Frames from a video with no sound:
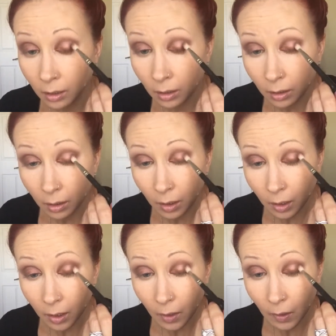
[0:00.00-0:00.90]
because when you
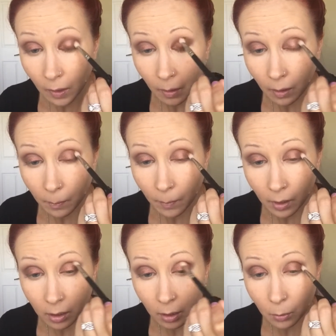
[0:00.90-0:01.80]
pull that brush to
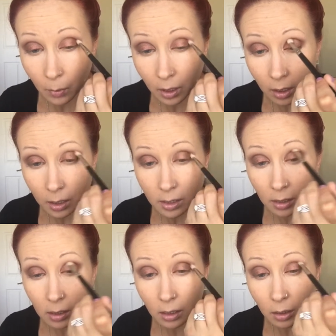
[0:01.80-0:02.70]
the inside part
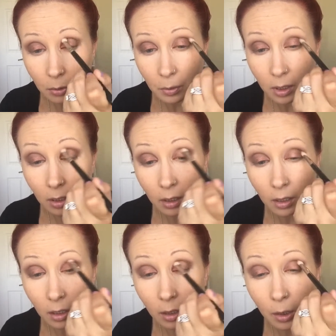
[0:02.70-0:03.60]
of your eye, you're
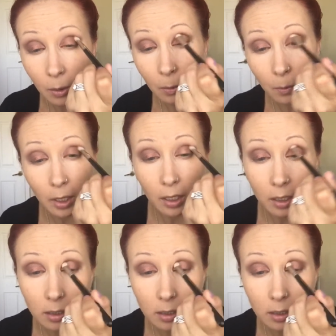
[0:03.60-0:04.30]
basically using that,